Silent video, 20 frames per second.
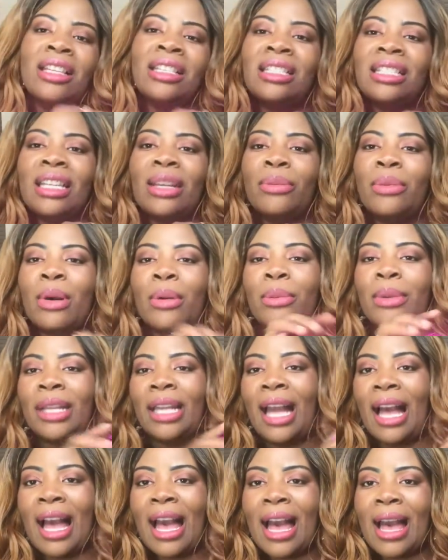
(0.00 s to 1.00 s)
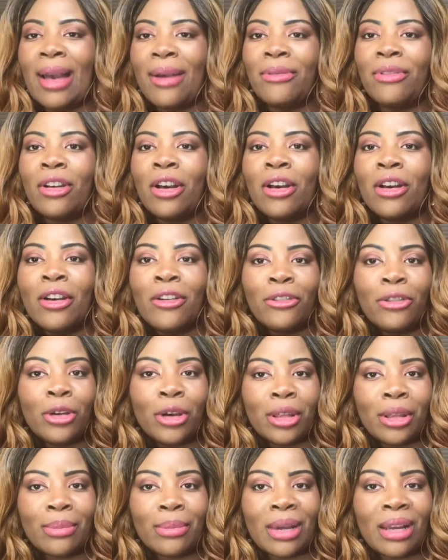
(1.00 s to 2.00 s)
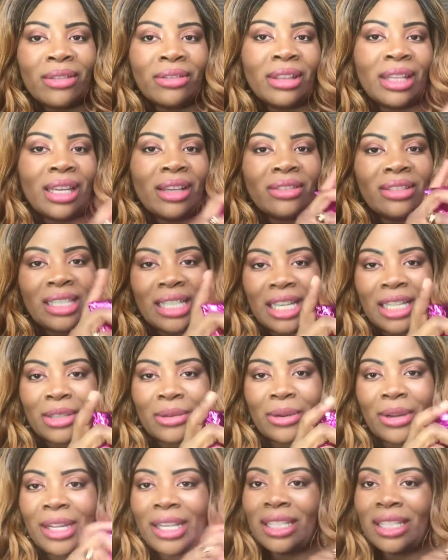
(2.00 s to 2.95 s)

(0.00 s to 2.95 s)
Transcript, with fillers: see what we have for the month of January.